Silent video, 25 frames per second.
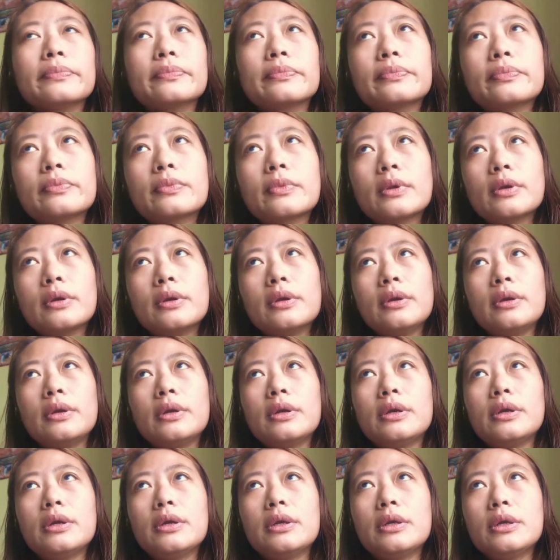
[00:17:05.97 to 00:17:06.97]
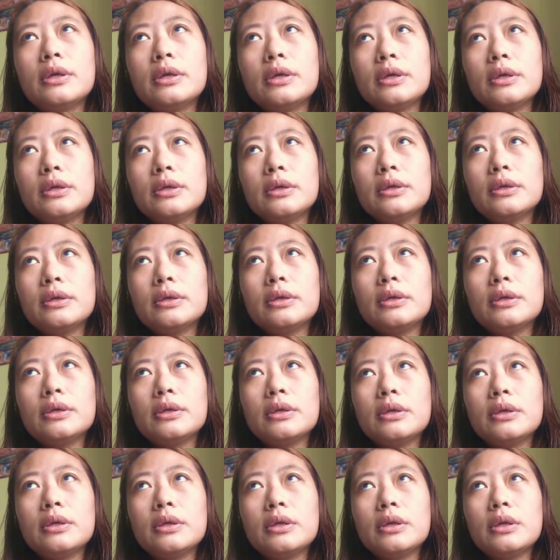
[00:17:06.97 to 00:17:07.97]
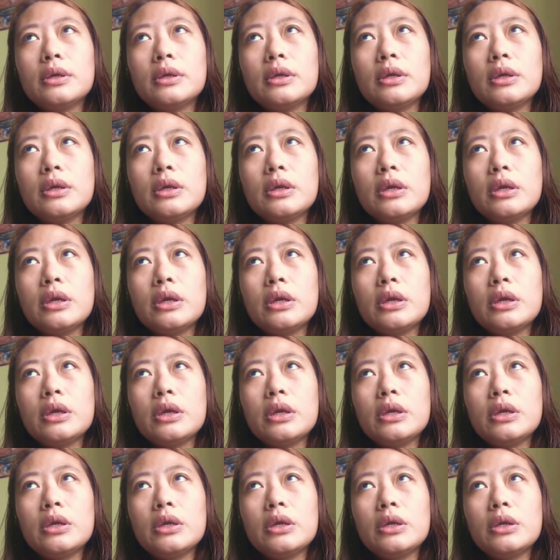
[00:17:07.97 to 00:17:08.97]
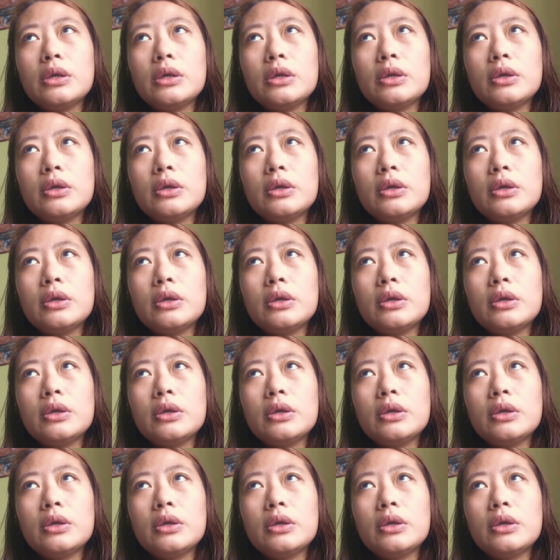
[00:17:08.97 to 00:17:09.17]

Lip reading: [no speech]